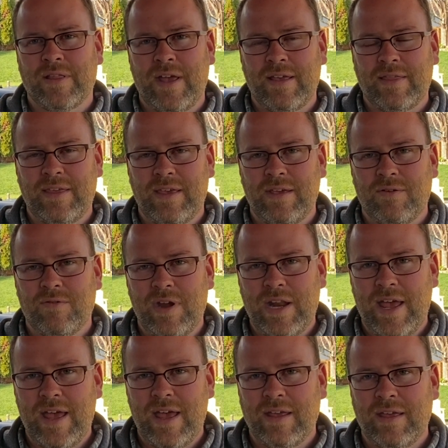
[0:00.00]
like the Green
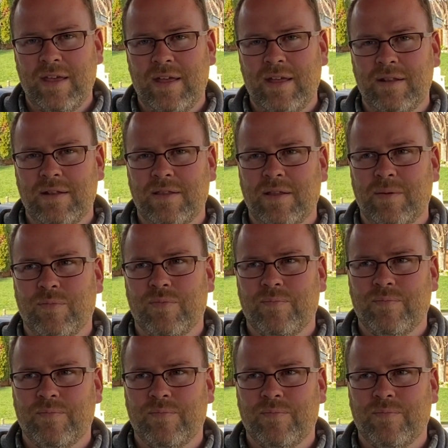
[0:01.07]
Egg and the